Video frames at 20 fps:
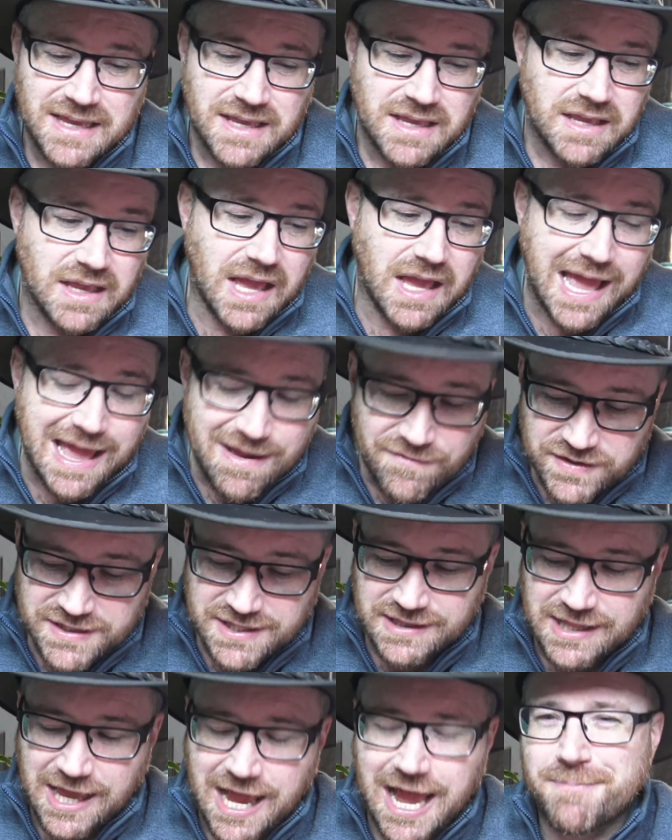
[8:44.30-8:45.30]

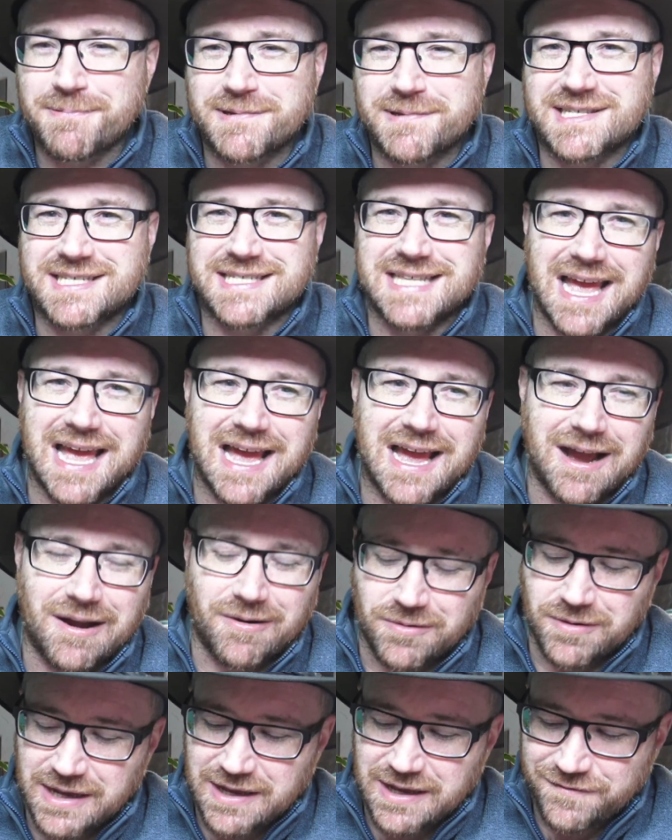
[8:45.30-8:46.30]
Everything that happens
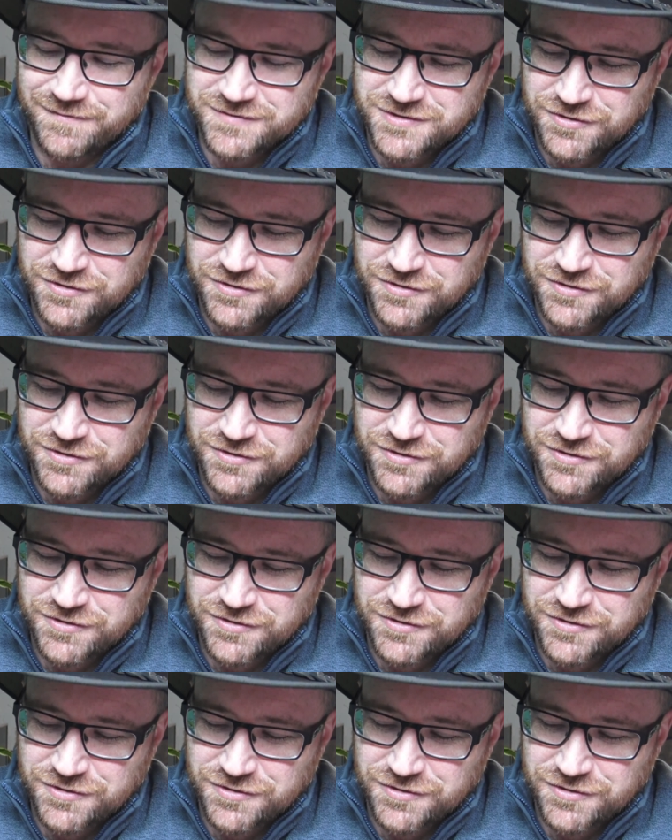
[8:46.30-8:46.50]
now, if